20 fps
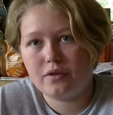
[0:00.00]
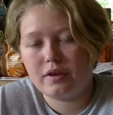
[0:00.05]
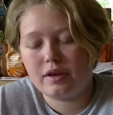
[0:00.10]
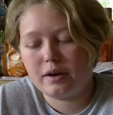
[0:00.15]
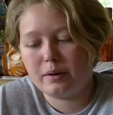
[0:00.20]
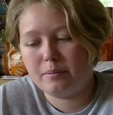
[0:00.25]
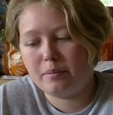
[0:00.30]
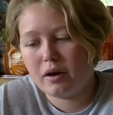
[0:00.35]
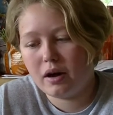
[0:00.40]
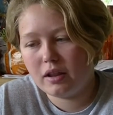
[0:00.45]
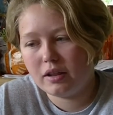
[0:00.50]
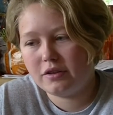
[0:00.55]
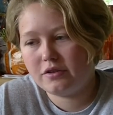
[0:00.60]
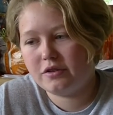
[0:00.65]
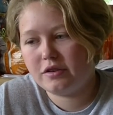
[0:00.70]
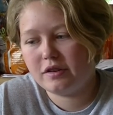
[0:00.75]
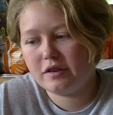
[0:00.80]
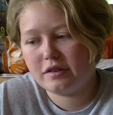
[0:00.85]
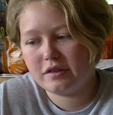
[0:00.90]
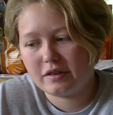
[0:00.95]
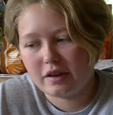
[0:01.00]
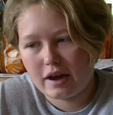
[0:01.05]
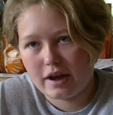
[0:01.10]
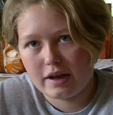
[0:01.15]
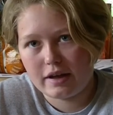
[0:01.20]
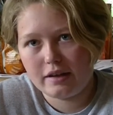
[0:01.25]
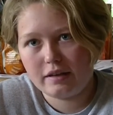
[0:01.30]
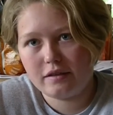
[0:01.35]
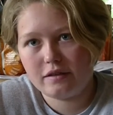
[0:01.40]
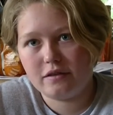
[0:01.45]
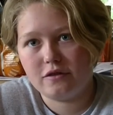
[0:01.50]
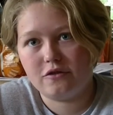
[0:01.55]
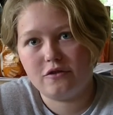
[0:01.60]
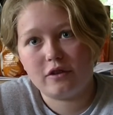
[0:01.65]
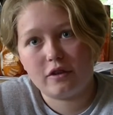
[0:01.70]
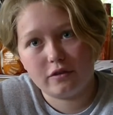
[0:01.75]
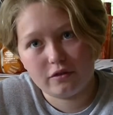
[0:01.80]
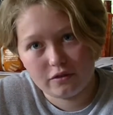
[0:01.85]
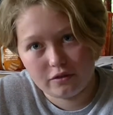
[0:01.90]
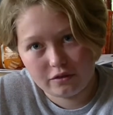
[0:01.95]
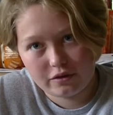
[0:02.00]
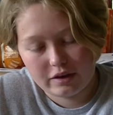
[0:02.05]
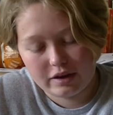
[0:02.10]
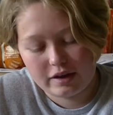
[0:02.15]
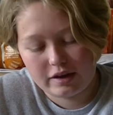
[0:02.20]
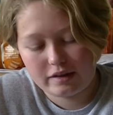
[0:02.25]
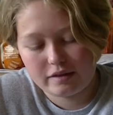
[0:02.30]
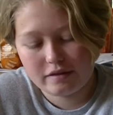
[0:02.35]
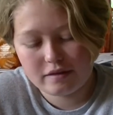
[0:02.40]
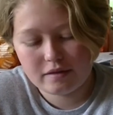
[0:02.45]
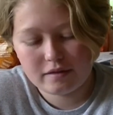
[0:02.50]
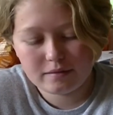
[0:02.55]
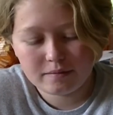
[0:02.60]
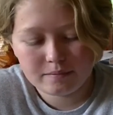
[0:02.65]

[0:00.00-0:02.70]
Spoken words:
in Apologia Science, General Science.